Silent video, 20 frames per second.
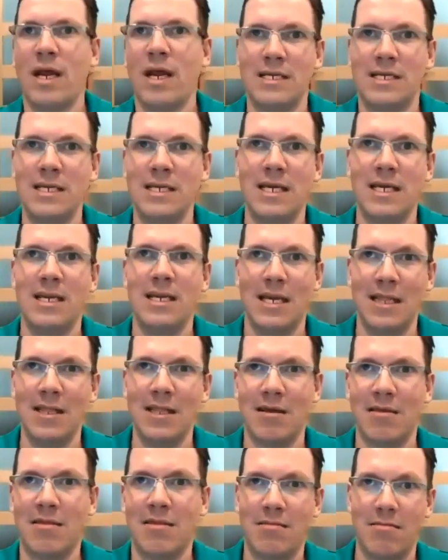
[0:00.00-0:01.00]
did in
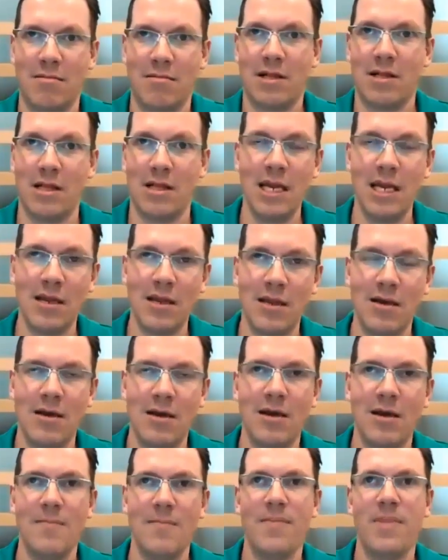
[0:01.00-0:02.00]
the clinic
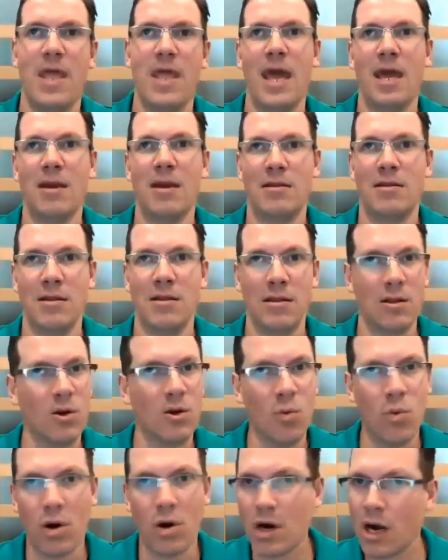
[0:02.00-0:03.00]
and the
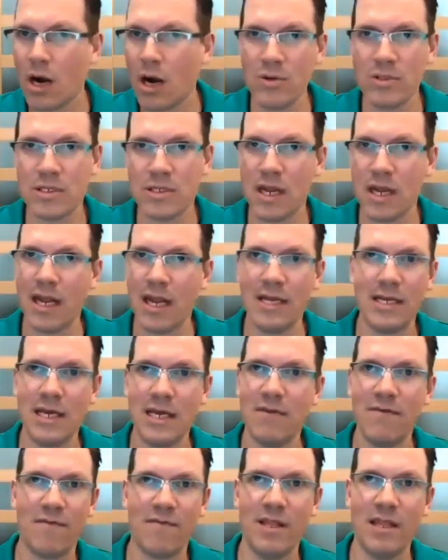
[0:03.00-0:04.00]
little workouts that I
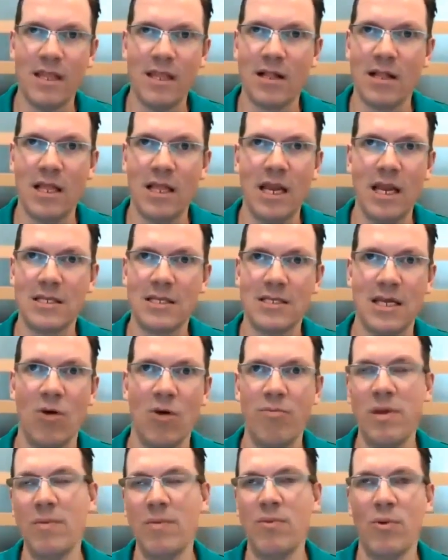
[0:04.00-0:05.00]
did in the clinic to
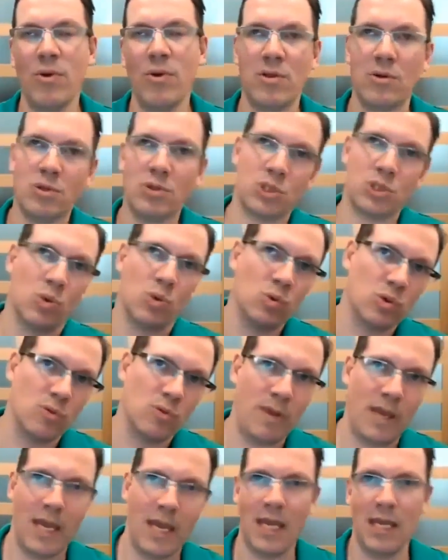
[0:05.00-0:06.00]
help people with their shoulder
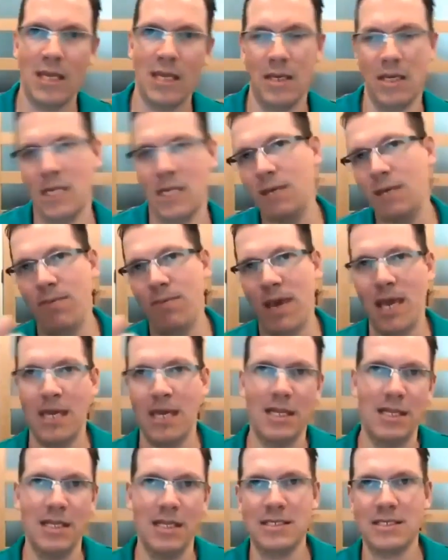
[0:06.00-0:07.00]
pain and knee
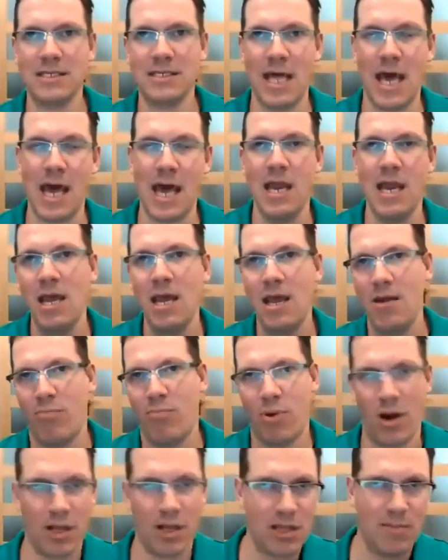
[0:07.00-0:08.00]
pain and this and that,
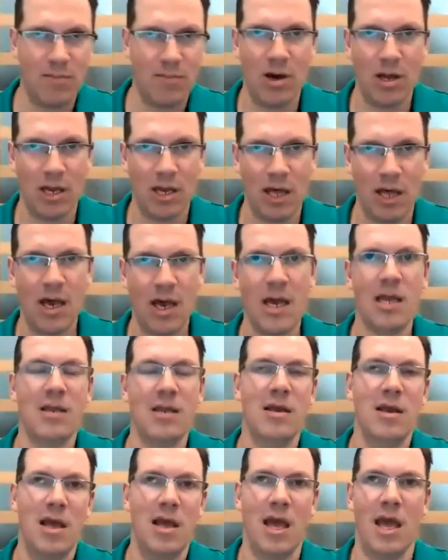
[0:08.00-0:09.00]
brought them
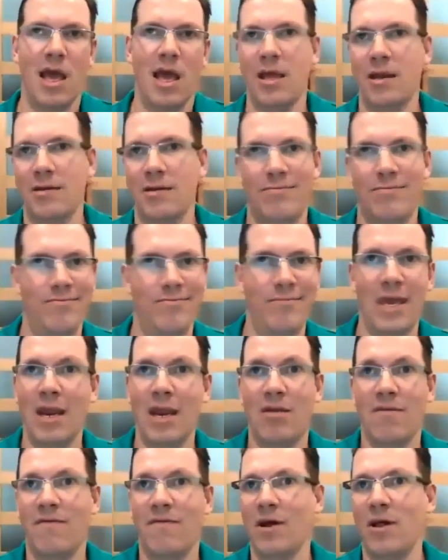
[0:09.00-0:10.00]
online and made
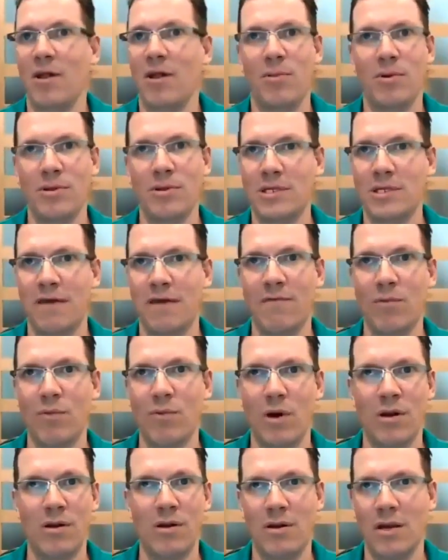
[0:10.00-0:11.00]
it available to
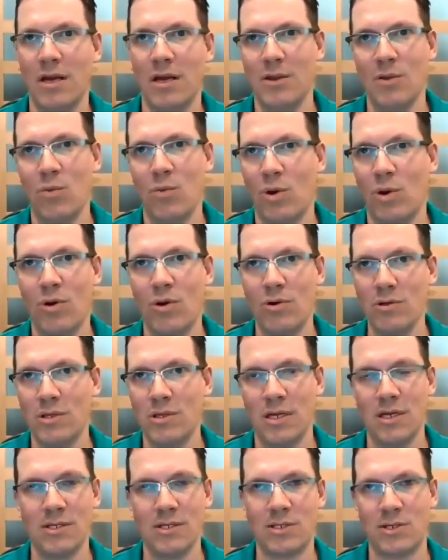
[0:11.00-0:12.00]
everyone in the world.
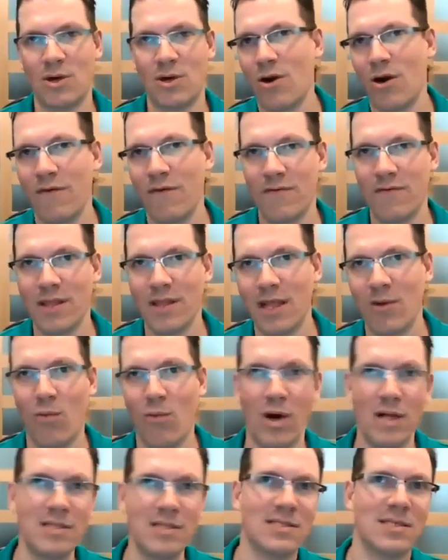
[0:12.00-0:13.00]
And it started off with like
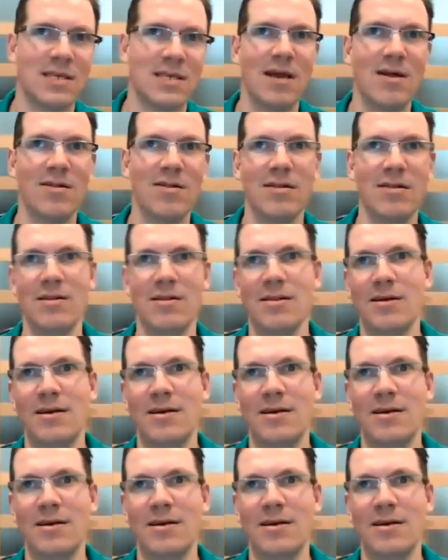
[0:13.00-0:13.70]
one sale